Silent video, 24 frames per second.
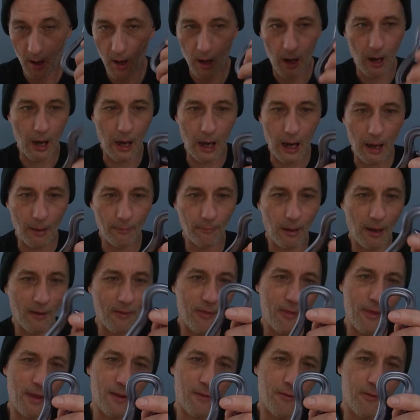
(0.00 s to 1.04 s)
I
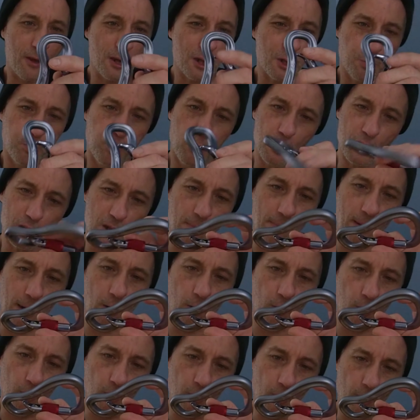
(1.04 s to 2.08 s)
think this was
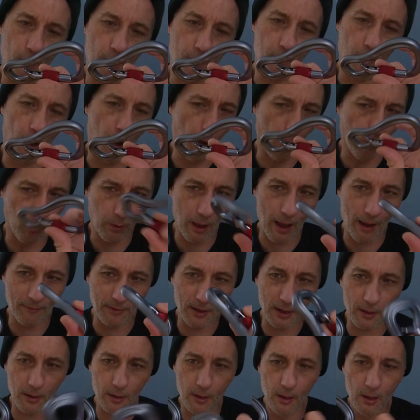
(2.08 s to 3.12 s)
about
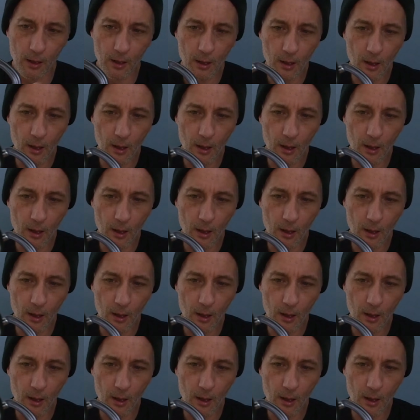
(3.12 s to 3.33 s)
11,